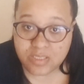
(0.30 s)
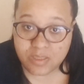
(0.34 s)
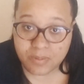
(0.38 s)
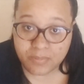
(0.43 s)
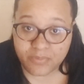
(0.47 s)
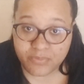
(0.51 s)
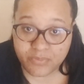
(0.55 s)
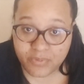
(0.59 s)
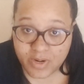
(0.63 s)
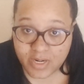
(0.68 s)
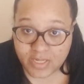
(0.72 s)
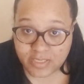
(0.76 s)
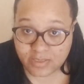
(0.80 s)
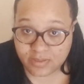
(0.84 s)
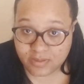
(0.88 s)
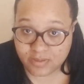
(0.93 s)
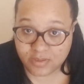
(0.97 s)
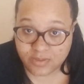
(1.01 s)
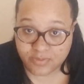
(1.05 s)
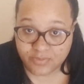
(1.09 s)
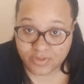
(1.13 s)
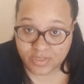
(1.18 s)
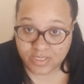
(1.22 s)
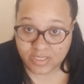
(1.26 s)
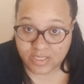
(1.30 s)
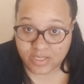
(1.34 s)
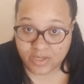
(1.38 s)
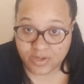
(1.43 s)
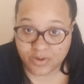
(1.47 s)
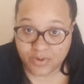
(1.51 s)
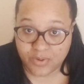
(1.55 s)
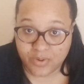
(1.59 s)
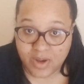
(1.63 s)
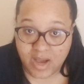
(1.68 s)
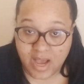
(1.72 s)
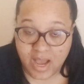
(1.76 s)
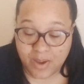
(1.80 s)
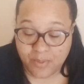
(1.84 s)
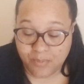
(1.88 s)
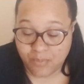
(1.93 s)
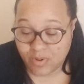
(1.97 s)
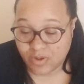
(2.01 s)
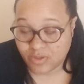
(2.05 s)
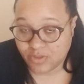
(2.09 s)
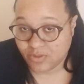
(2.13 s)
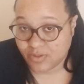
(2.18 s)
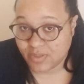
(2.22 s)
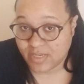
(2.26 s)
So before I do this video, I
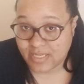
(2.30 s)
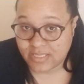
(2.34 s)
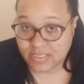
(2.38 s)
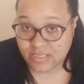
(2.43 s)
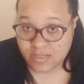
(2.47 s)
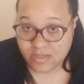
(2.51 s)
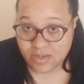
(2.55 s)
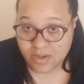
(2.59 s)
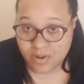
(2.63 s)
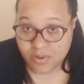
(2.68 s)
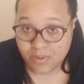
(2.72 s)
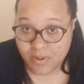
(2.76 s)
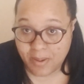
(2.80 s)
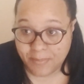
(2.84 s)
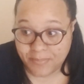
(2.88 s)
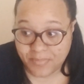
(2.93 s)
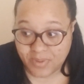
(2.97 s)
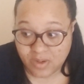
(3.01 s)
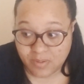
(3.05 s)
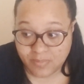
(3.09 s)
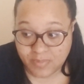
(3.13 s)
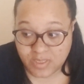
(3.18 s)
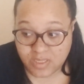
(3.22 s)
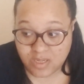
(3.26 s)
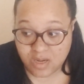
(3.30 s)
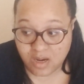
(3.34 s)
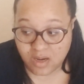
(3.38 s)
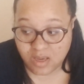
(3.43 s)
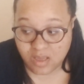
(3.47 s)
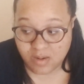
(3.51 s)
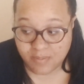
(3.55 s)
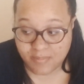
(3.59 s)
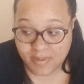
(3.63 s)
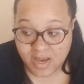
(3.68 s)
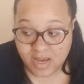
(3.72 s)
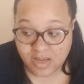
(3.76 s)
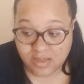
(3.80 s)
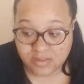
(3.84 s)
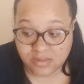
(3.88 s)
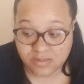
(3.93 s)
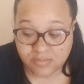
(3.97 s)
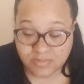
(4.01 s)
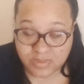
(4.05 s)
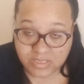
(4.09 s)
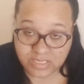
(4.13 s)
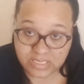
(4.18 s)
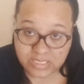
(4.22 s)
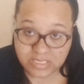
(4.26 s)
want you guys to know I'm going to be talking about
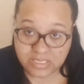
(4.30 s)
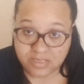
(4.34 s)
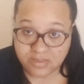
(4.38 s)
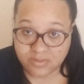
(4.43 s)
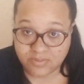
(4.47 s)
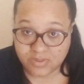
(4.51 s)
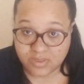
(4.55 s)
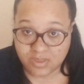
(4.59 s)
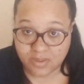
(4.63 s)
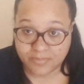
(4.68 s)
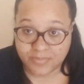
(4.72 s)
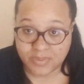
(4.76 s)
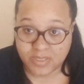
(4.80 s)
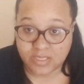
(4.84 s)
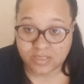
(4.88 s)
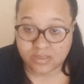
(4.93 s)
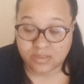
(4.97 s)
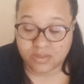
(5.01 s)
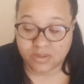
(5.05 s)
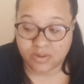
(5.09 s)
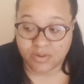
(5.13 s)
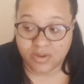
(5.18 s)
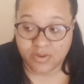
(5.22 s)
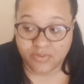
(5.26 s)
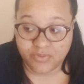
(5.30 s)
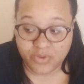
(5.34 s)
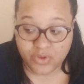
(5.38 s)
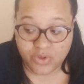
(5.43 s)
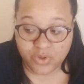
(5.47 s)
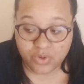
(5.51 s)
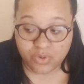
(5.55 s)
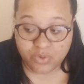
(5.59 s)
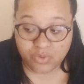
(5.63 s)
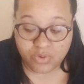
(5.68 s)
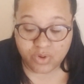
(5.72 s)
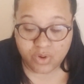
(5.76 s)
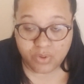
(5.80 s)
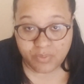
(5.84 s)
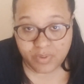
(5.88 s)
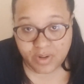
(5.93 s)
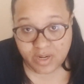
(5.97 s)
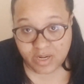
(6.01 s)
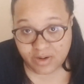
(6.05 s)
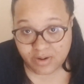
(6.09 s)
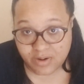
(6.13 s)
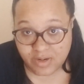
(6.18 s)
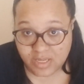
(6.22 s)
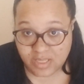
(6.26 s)
some sensitive subjects. So if you don't
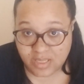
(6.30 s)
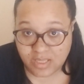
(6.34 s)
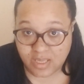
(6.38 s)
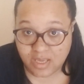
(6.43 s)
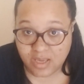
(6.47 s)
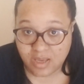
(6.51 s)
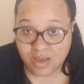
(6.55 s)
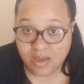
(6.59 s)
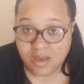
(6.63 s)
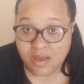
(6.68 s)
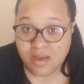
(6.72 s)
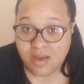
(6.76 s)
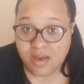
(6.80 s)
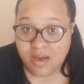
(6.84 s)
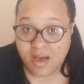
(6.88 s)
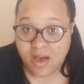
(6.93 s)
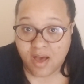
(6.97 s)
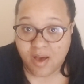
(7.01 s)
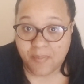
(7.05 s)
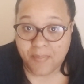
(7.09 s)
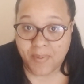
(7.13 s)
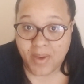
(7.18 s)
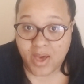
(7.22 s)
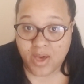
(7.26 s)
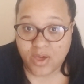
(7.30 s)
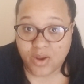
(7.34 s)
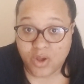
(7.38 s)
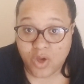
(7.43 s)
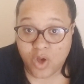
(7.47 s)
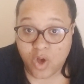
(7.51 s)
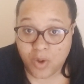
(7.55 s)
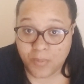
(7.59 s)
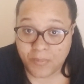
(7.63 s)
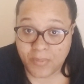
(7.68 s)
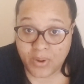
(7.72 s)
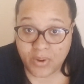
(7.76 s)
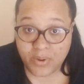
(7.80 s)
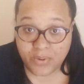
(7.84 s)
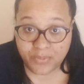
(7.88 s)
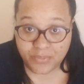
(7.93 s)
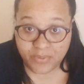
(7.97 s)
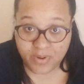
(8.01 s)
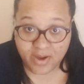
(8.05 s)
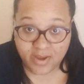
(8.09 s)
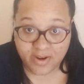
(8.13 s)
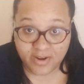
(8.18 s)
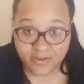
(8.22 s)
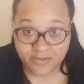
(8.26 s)
want to hear anything about
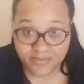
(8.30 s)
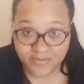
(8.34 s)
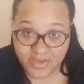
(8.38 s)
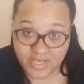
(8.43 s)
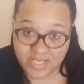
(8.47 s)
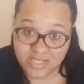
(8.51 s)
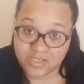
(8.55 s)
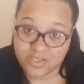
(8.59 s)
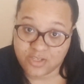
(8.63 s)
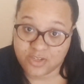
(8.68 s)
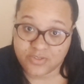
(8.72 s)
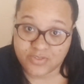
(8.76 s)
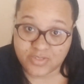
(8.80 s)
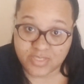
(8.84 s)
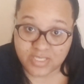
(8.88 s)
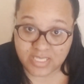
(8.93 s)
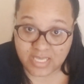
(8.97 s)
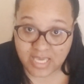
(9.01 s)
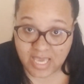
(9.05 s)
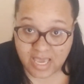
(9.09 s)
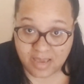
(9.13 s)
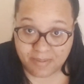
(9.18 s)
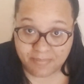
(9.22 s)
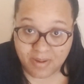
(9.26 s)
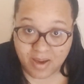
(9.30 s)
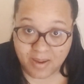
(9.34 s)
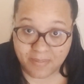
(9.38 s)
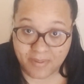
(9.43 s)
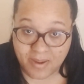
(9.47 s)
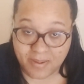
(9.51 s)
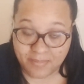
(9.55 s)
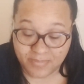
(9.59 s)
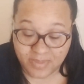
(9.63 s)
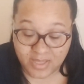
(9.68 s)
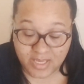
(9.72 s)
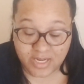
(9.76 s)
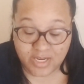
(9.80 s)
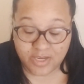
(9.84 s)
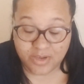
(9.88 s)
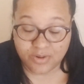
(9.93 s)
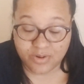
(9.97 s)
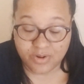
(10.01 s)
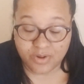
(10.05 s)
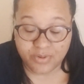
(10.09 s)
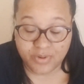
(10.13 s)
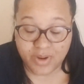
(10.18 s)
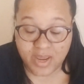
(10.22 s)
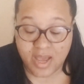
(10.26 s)
homoerotic fan service in K-pop, I'm letting you
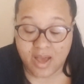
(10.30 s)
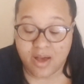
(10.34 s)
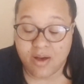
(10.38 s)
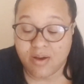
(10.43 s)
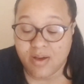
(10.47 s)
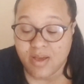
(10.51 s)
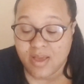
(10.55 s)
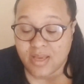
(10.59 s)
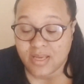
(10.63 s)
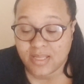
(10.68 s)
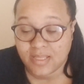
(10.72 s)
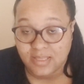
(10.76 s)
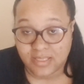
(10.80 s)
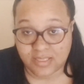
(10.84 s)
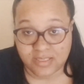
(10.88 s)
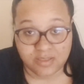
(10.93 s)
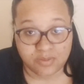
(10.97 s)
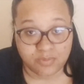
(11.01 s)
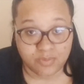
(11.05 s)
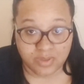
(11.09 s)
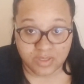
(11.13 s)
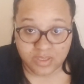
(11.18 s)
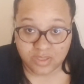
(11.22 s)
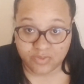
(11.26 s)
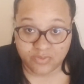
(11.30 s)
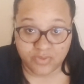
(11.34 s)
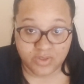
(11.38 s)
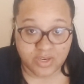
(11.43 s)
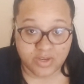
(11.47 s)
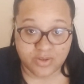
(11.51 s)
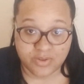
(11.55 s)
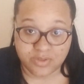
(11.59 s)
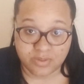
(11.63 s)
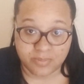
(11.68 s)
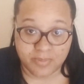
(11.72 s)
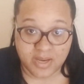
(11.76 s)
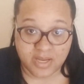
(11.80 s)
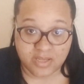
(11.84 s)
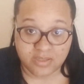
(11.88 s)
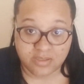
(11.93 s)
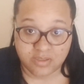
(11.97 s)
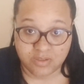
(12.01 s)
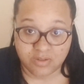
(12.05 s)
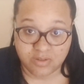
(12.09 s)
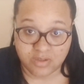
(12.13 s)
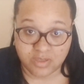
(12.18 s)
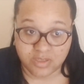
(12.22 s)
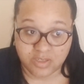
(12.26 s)
know now, this is what this video is about.
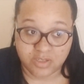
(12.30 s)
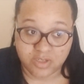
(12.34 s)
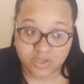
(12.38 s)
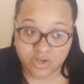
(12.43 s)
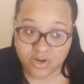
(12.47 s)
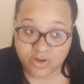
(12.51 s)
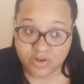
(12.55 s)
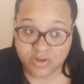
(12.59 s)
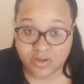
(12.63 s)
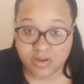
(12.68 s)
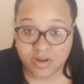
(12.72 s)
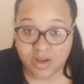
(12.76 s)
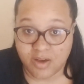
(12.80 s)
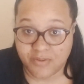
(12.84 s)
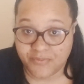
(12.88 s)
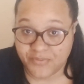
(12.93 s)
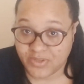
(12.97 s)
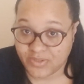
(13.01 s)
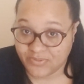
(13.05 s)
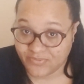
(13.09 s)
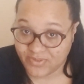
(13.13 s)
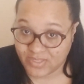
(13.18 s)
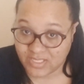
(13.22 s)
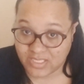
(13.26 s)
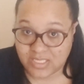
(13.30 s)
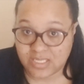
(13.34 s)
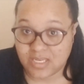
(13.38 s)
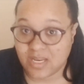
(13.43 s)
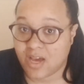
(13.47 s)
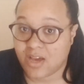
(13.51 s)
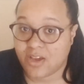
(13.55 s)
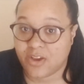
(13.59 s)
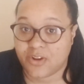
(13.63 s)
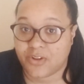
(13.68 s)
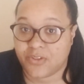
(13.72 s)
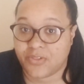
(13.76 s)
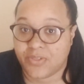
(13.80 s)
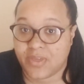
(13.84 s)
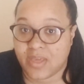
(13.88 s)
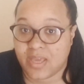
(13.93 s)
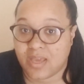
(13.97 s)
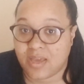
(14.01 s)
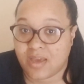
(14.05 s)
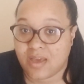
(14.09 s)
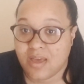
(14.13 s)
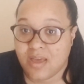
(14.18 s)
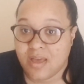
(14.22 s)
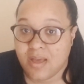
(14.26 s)
So you can turn it off if it's not your
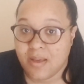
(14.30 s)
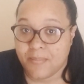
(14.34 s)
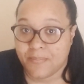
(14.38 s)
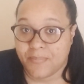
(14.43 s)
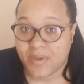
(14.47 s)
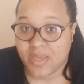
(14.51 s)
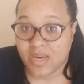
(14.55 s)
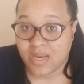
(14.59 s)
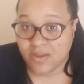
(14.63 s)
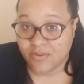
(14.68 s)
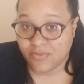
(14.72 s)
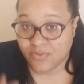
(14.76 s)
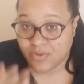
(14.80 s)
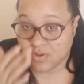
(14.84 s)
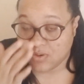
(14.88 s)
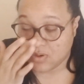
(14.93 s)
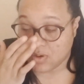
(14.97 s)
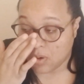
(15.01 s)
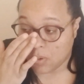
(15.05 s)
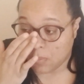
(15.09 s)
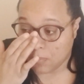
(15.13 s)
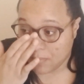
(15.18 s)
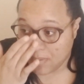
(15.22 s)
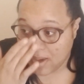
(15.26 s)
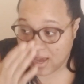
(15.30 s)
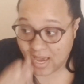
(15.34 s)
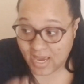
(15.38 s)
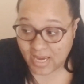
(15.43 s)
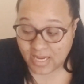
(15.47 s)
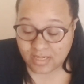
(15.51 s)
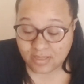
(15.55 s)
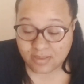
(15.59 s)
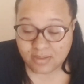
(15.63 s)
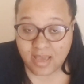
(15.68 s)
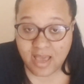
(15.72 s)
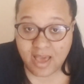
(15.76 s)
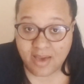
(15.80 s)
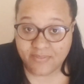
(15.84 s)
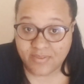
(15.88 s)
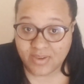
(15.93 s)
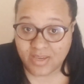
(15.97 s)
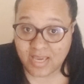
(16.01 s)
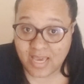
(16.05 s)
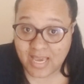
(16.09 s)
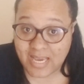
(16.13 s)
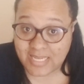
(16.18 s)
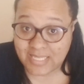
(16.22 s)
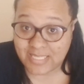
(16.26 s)
thing. But if you don't mind
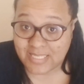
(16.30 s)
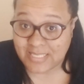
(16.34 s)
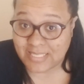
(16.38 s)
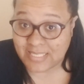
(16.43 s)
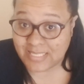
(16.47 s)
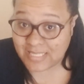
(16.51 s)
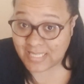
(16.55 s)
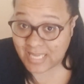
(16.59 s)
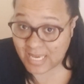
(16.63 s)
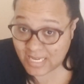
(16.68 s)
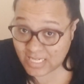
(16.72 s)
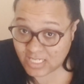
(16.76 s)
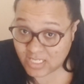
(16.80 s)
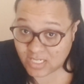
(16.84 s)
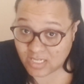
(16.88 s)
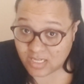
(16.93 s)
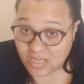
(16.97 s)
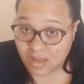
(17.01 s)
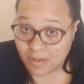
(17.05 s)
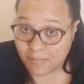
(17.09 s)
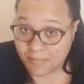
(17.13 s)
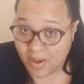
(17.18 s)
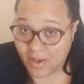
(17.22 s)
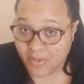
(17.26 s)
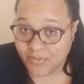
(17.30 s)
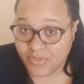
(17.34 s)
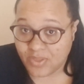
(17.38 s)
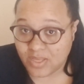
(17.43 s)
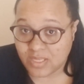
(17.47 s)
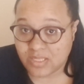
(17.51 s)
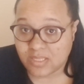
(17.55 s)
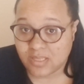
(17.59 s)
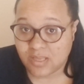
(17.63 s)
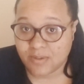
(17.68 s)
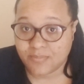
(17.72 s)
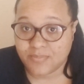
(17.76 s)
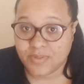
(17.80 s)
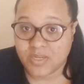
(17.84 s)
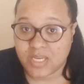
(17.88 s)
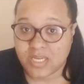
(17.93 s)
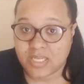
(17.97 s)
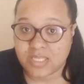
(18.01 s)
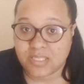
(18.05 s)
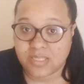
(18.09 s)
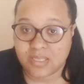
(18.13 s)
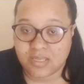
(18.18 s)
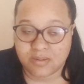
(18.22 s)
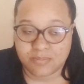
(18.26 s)
having a discussion about these
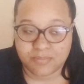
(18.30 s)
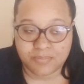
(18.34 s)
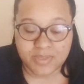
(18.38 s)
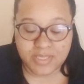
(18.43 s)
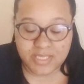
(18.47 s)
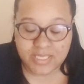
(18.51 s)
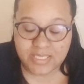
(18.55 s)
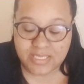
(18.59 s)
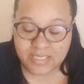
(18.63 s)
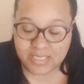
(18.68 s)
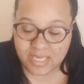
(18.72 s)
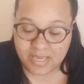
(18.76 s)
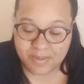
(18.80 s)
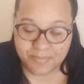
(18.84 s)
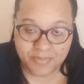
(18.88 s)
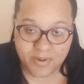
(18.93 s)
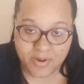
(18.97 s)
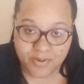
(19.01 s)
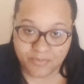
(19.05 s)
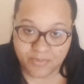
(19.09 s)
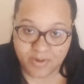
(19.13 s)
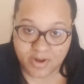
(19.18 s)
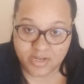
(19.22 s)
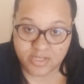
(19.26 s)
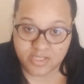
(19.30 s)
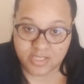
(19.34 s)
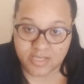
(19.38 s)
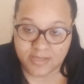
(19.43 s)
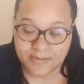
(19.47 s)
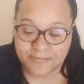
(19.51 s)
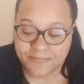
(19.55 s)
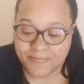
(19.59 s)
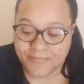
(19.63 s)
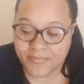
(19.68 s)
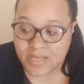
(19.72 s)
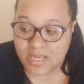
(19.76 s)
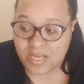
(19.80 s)
subjects, then please keep on watching.